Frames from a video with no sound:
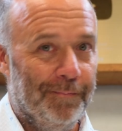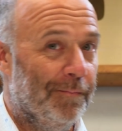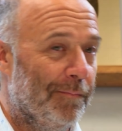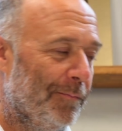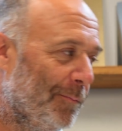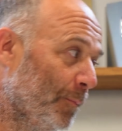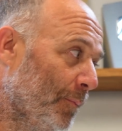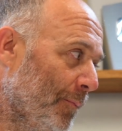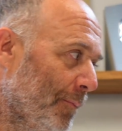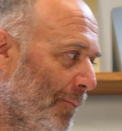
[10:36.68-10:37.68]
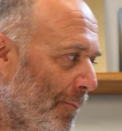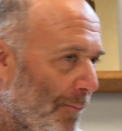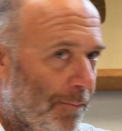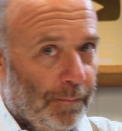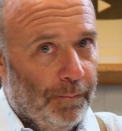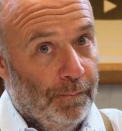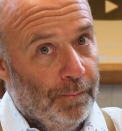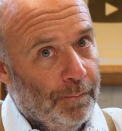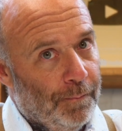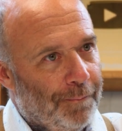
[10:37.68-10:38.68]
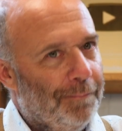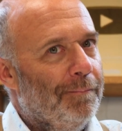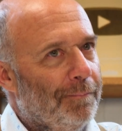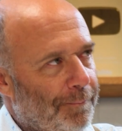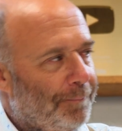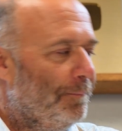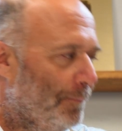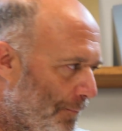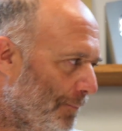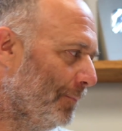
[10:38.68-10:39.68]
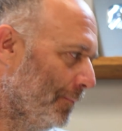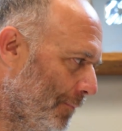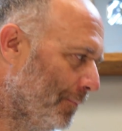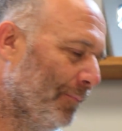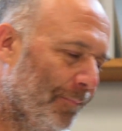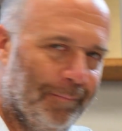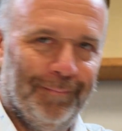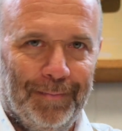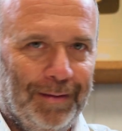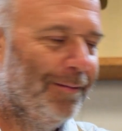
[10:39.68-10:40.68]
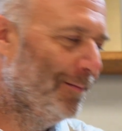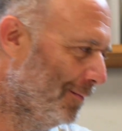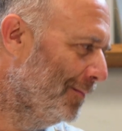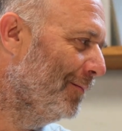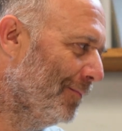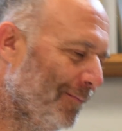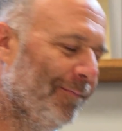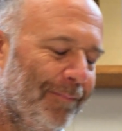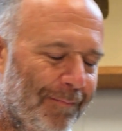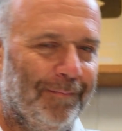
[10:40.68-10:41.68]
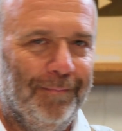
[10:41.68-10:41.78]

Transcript: really tasty, but what about all the other breads? Are we going to do something?